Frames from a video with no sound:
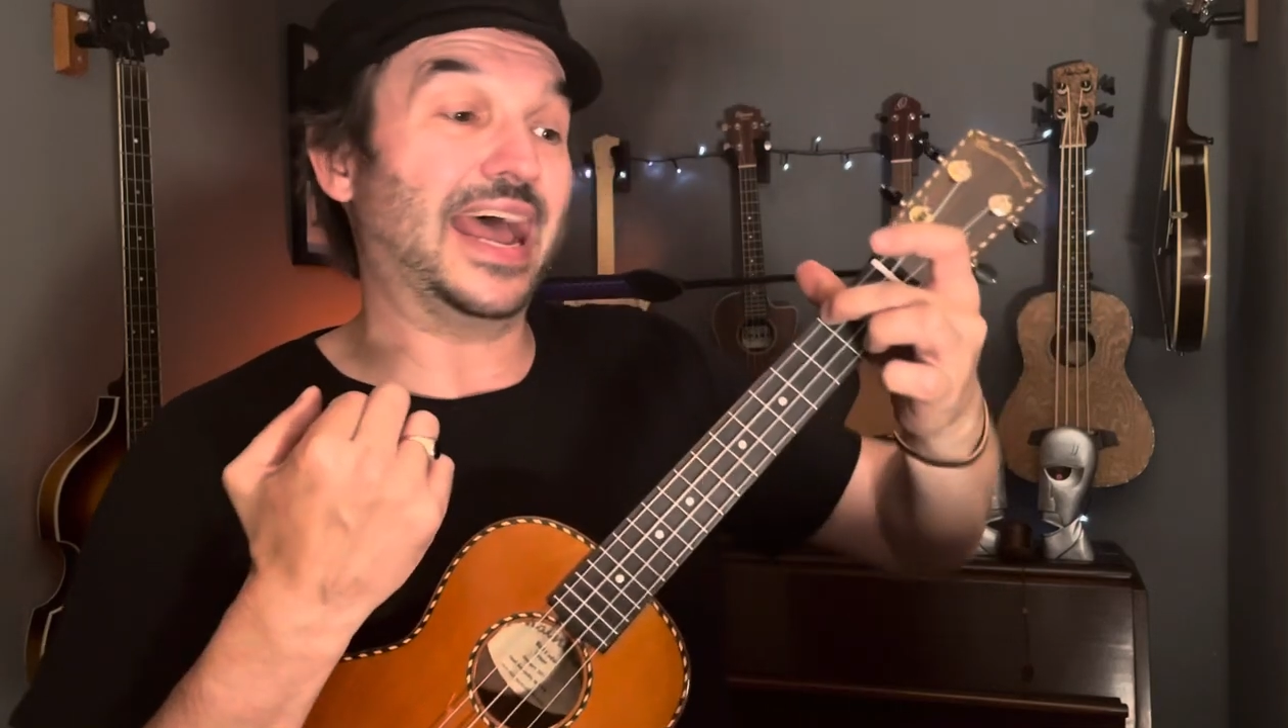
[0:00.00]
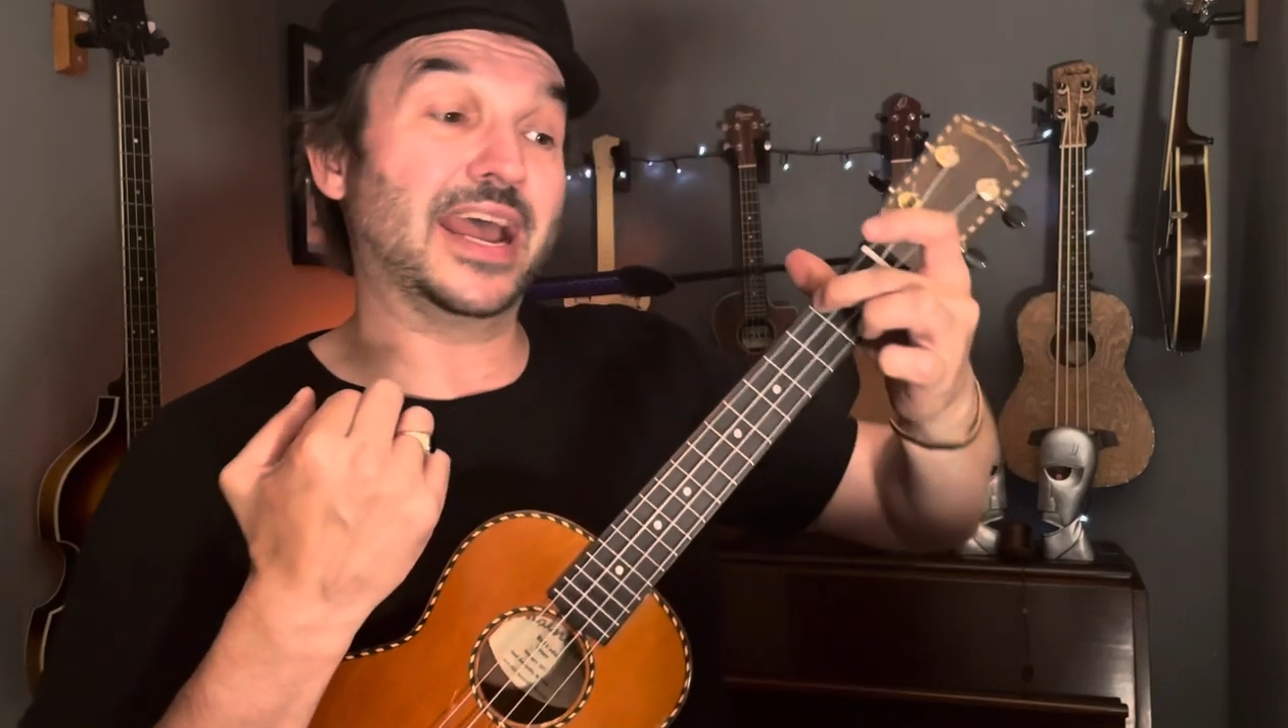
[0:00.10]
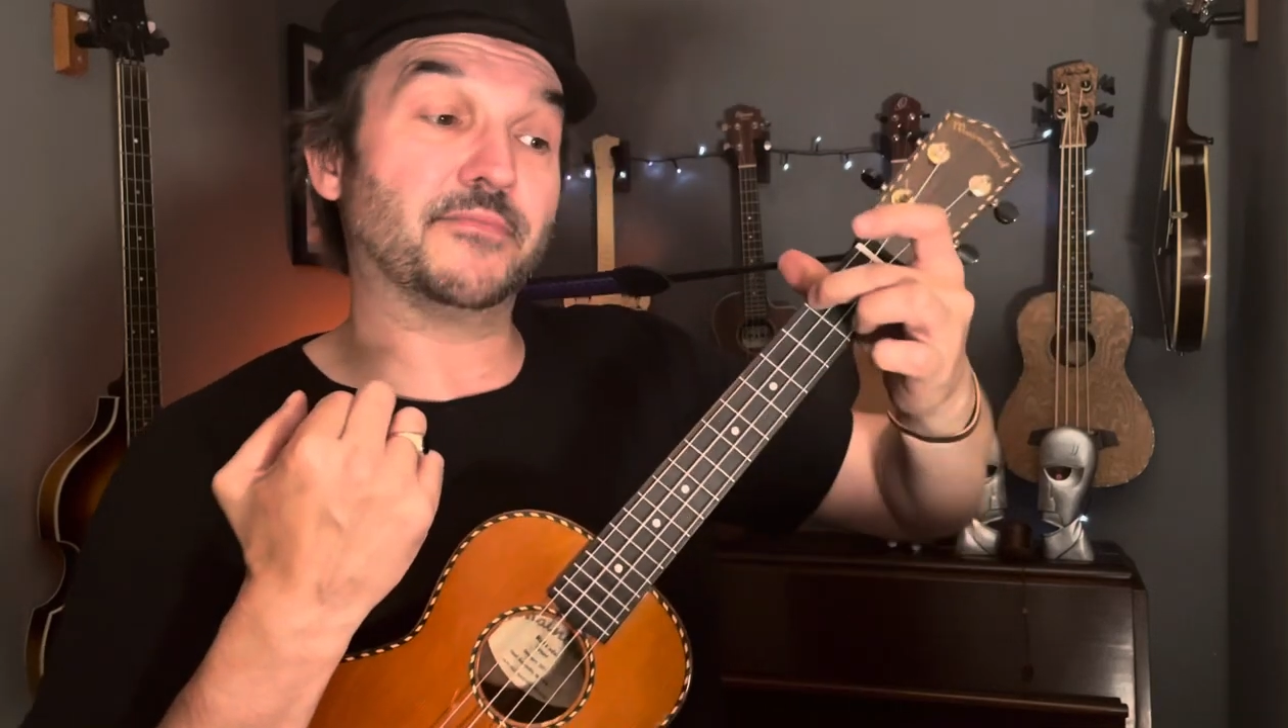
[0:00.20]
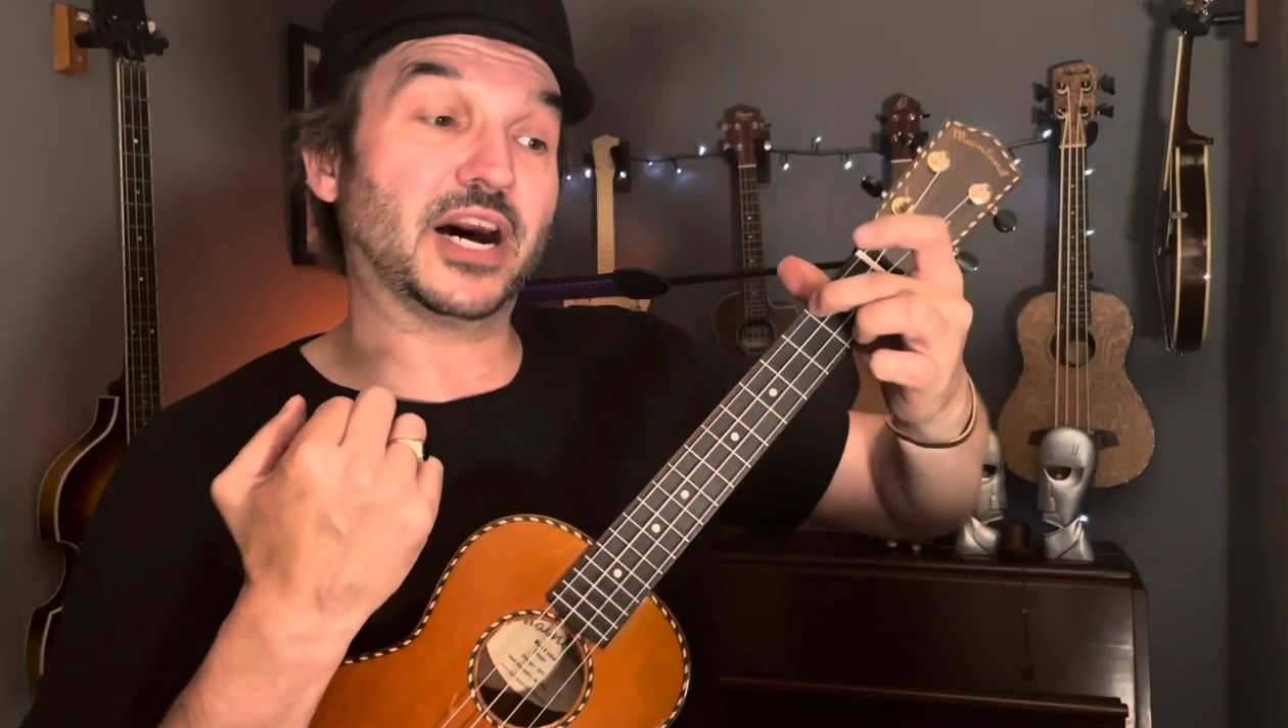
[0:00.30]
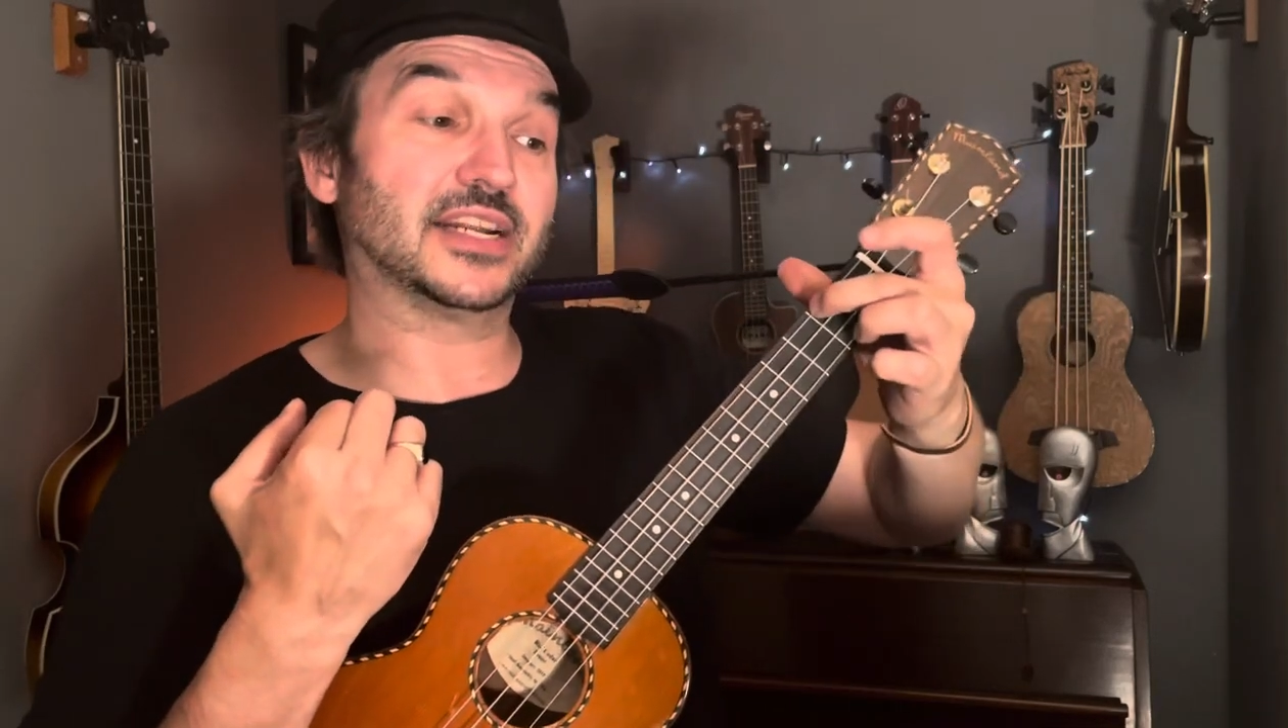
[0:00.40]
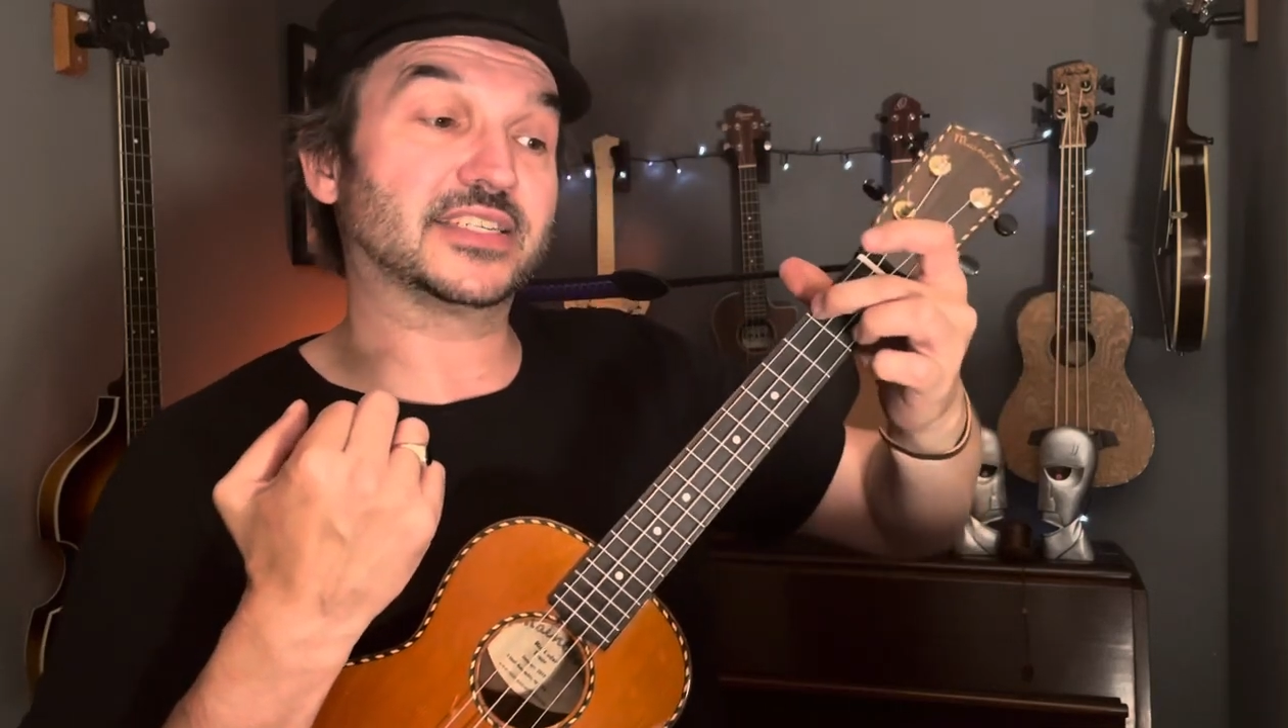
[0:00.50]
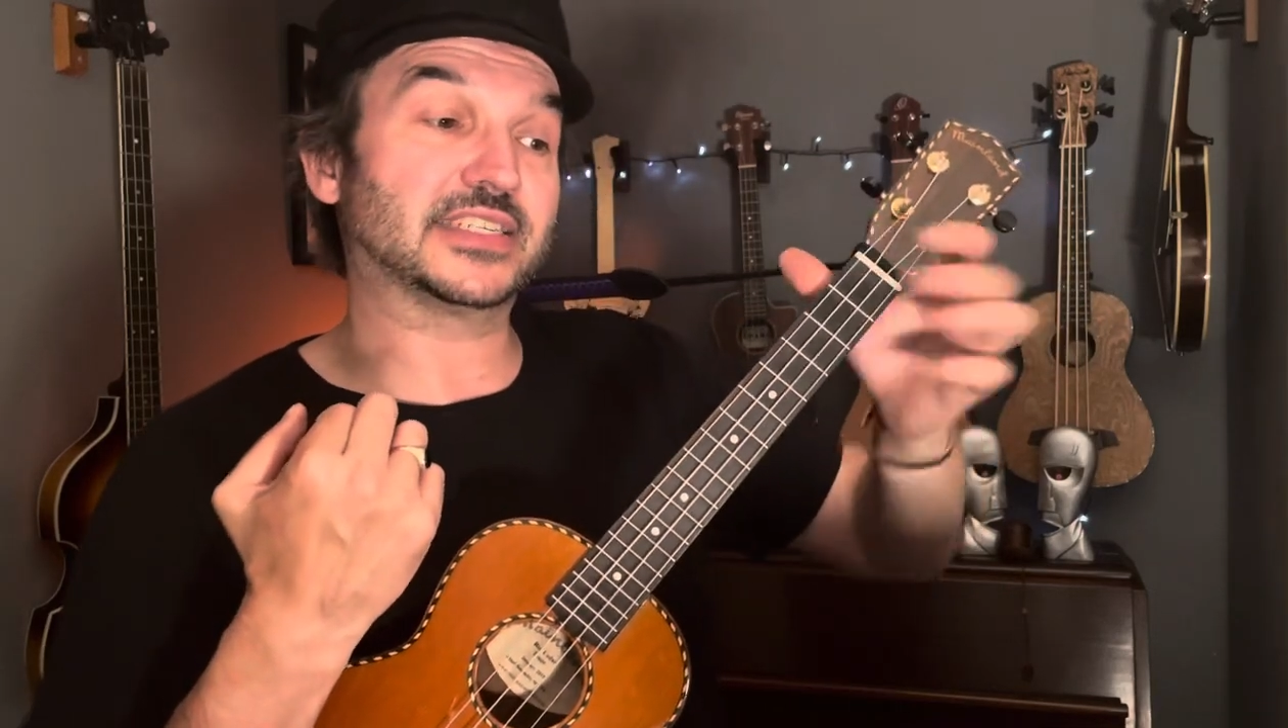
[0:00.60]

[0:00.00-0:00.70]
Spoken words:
A minor